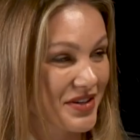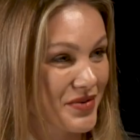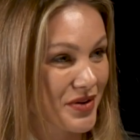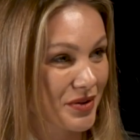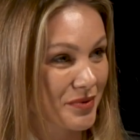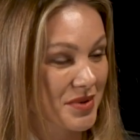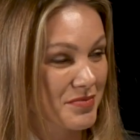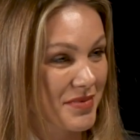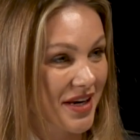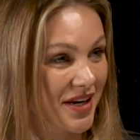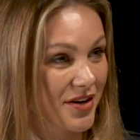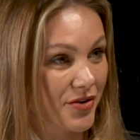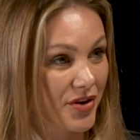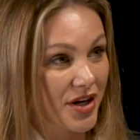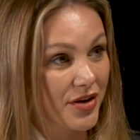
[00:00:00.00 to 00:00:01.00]
developed my
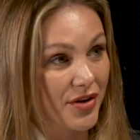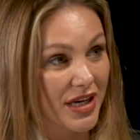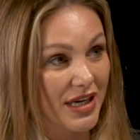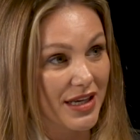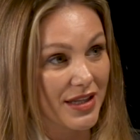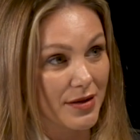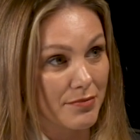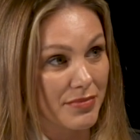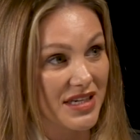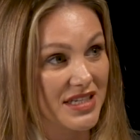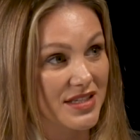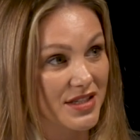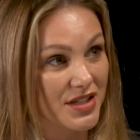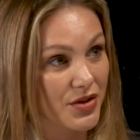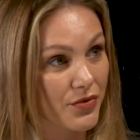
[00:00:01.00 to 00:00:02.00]
career in
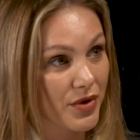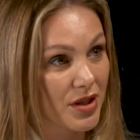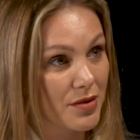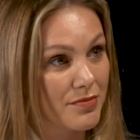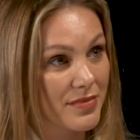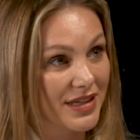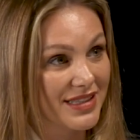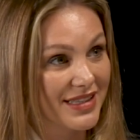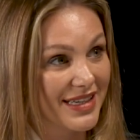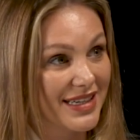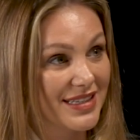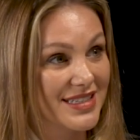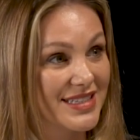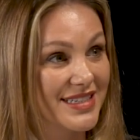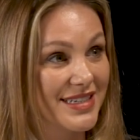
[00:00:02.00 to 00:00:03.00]
business development
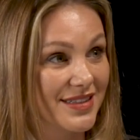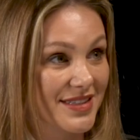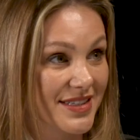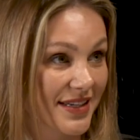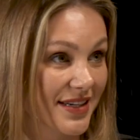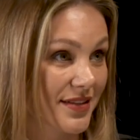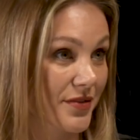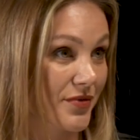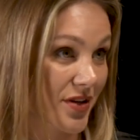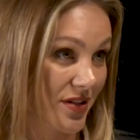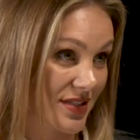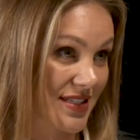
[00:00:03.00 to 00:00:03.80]
in sales in real